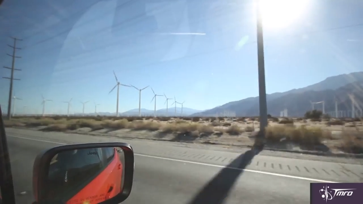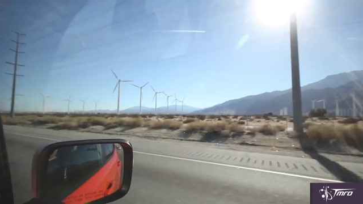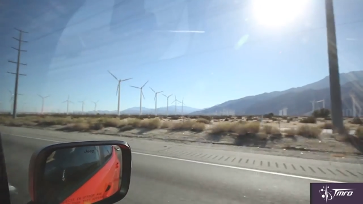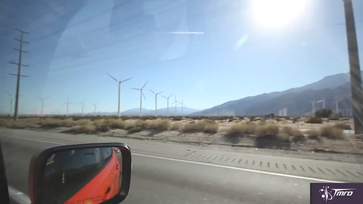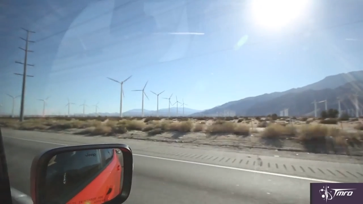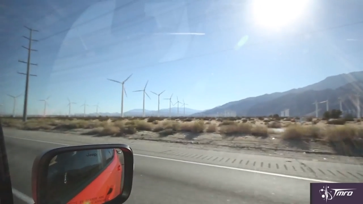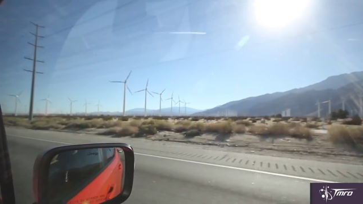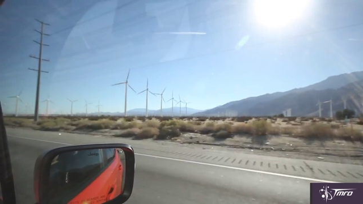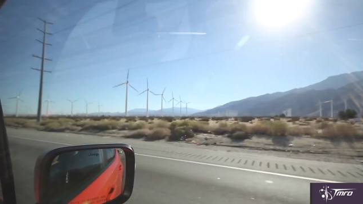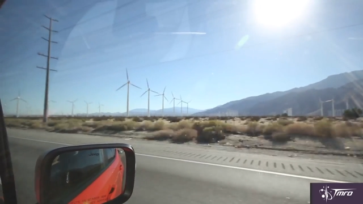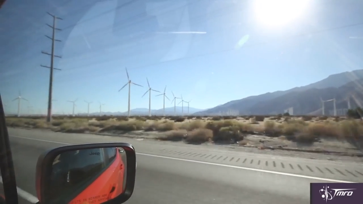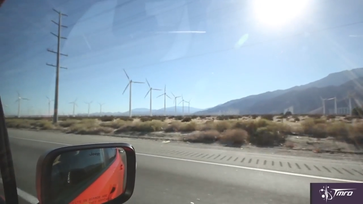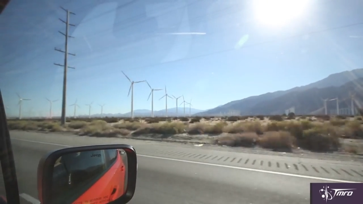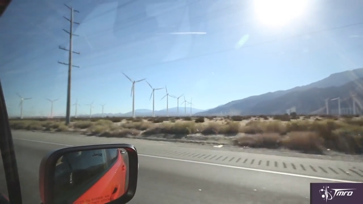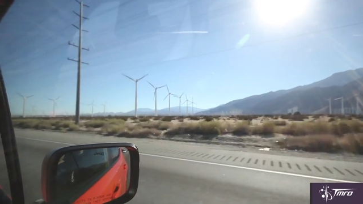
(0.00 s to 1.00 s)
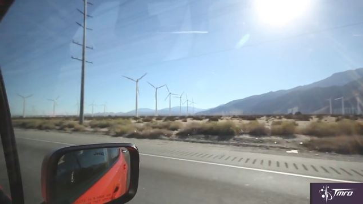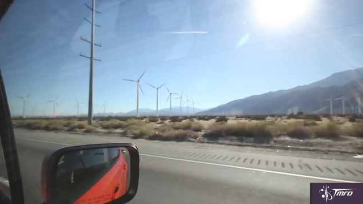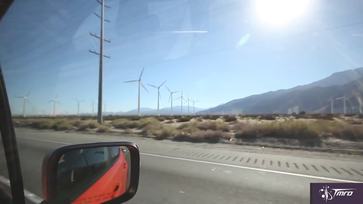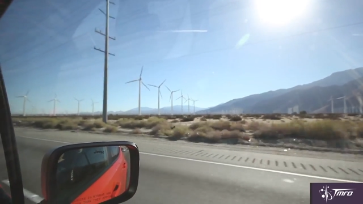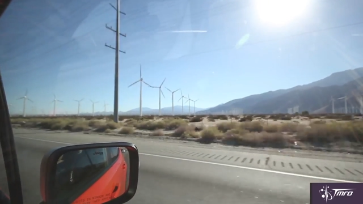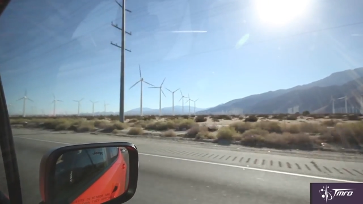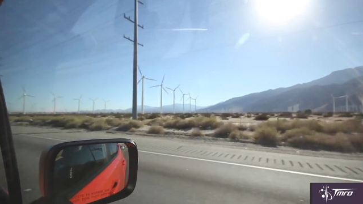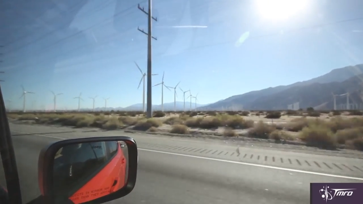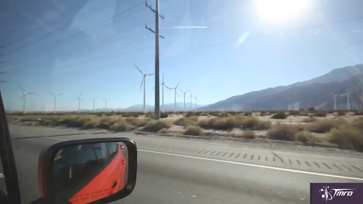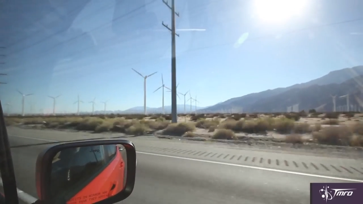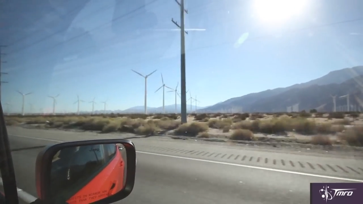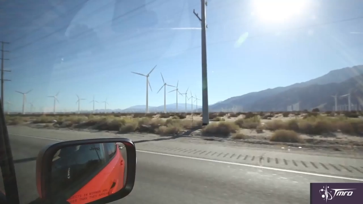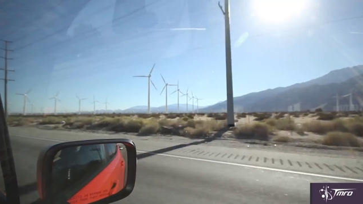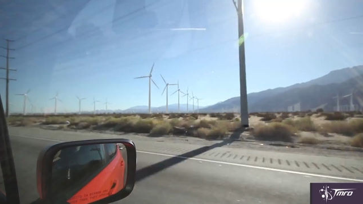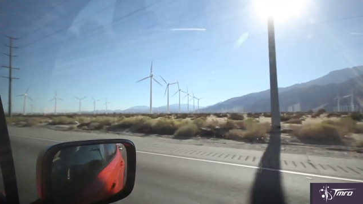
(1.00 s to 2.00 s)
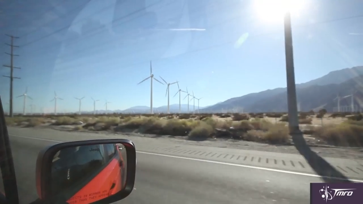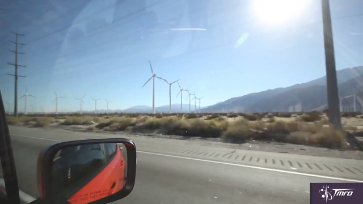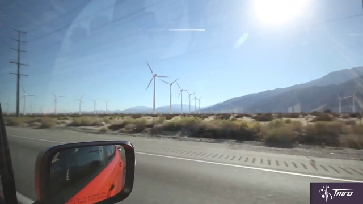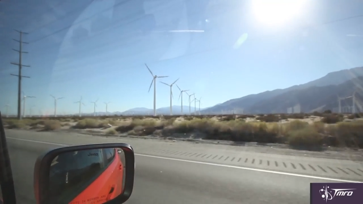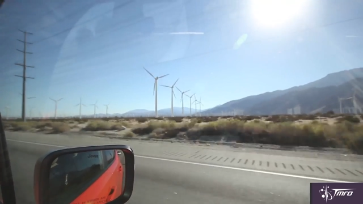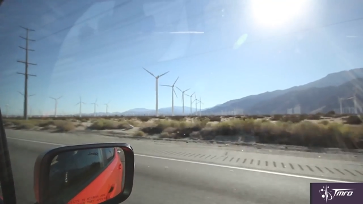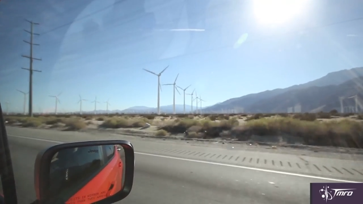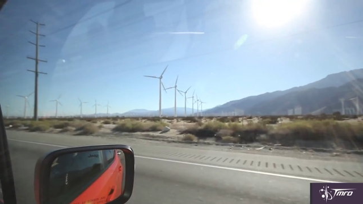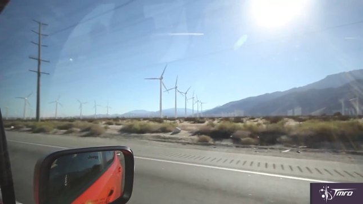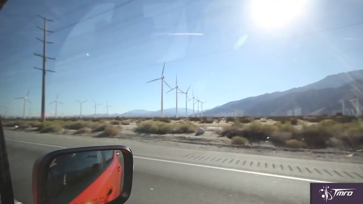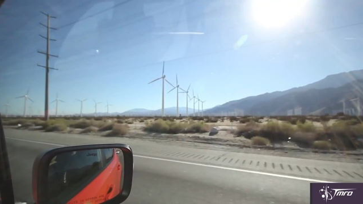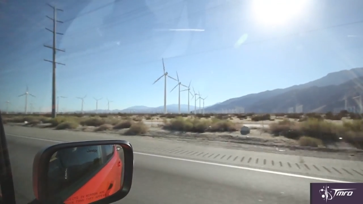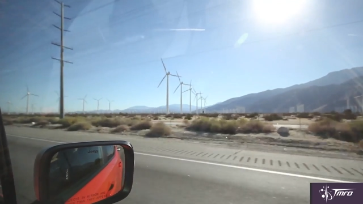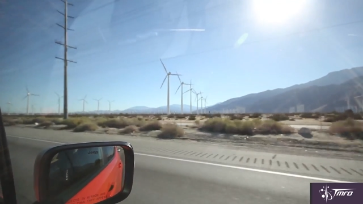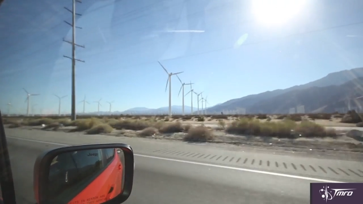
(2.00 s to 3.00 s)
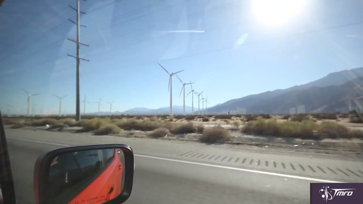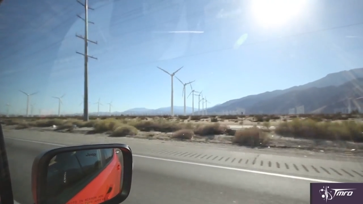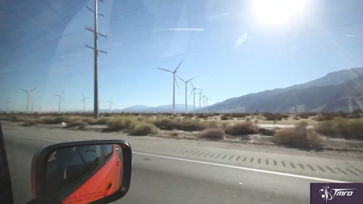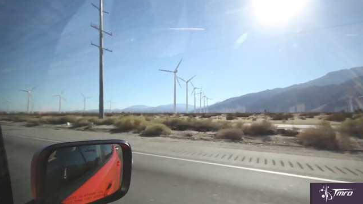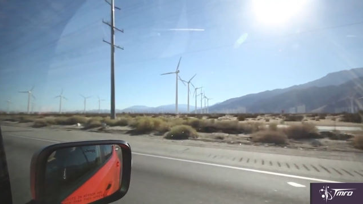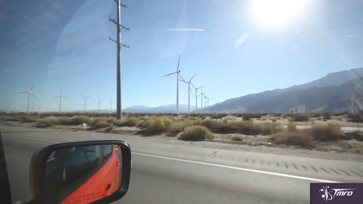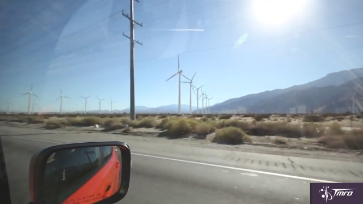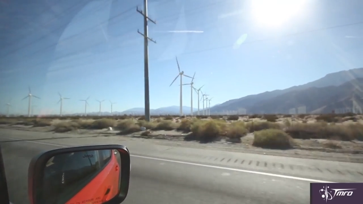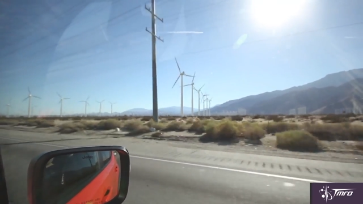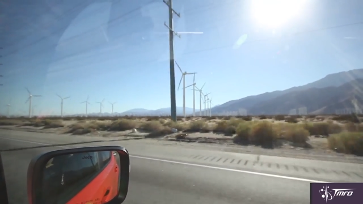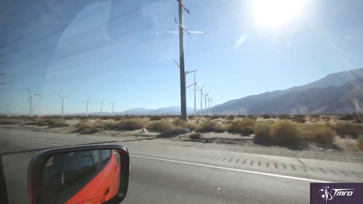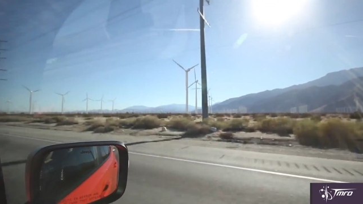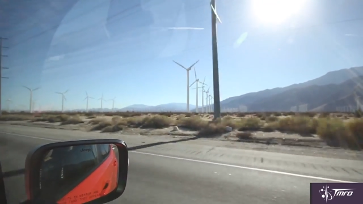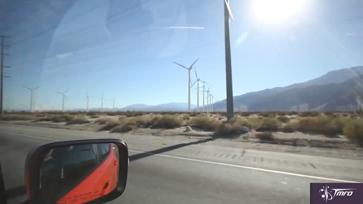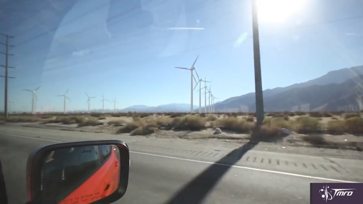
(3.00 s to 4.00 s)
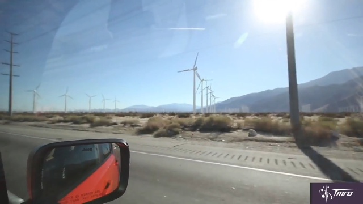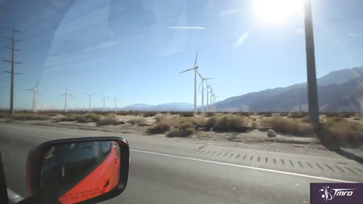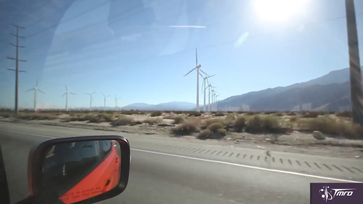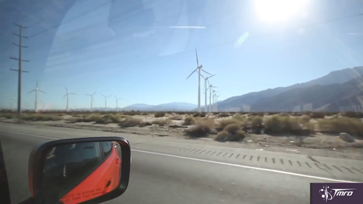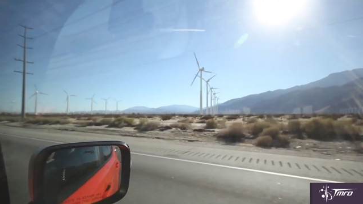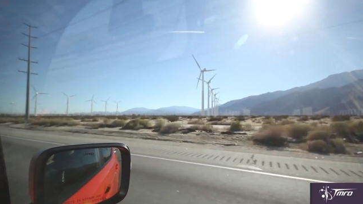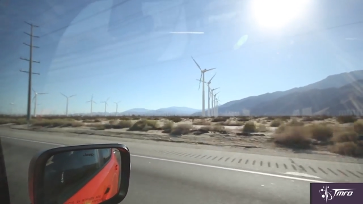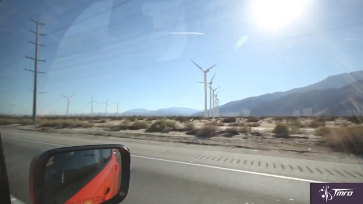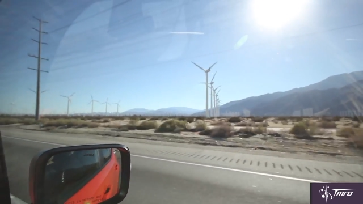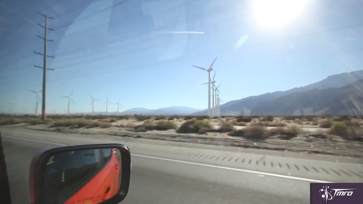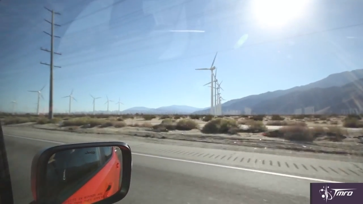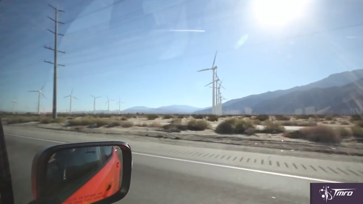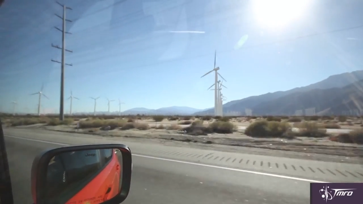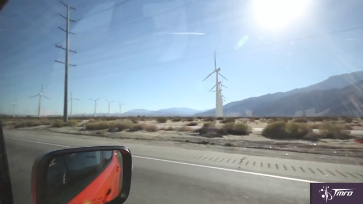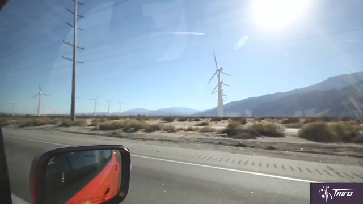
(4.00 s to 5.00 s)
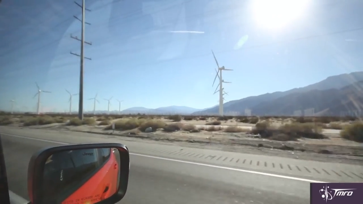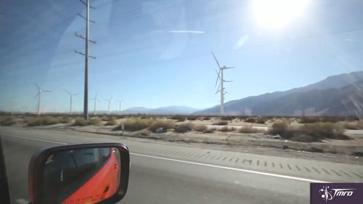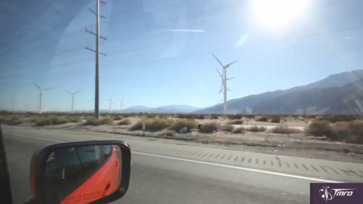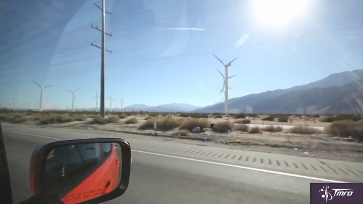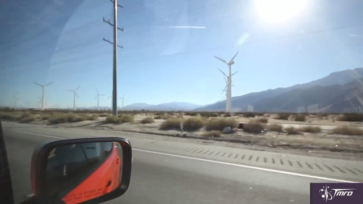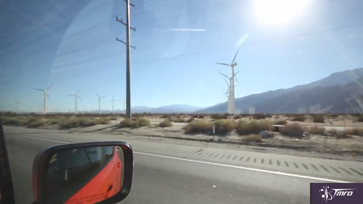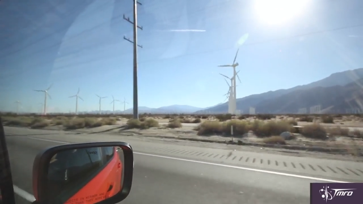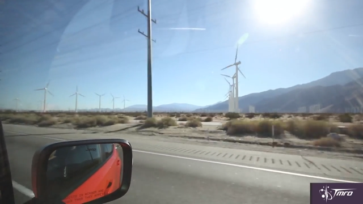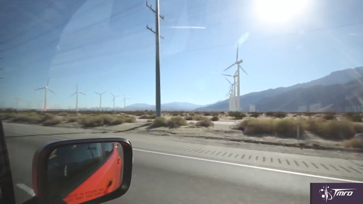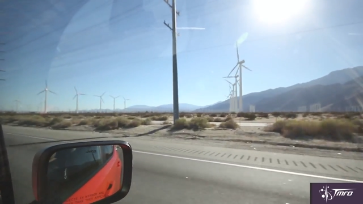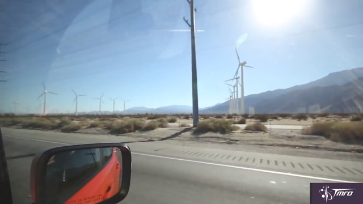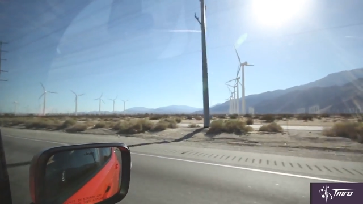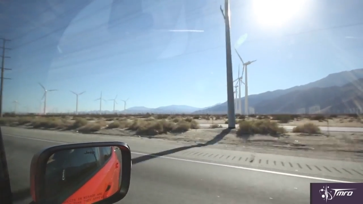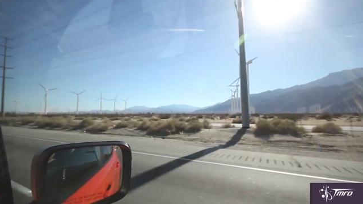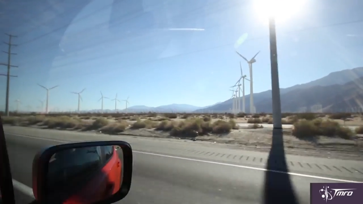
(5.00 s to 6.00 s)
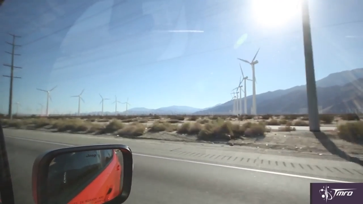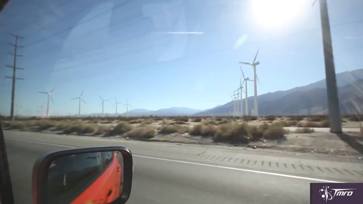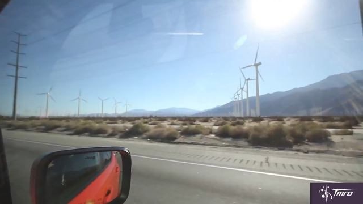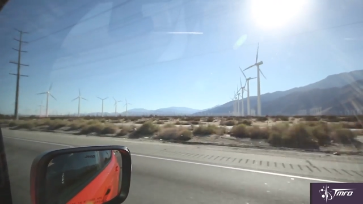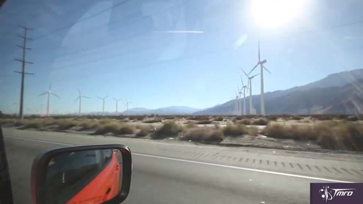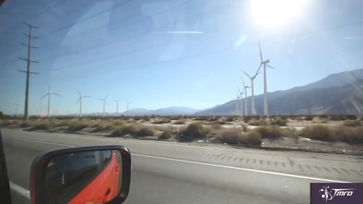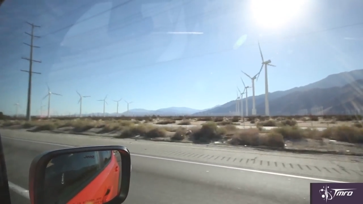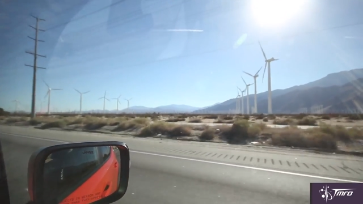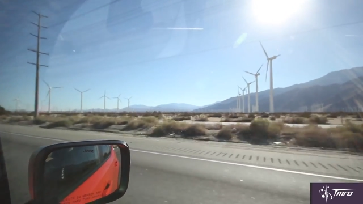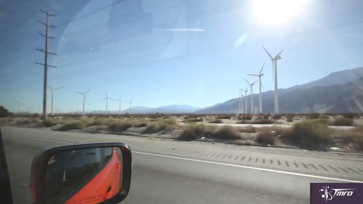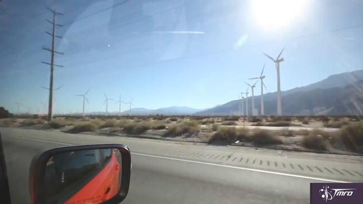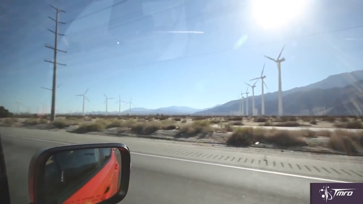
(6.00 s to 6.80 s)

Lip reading: Nobody's mouth can be seen.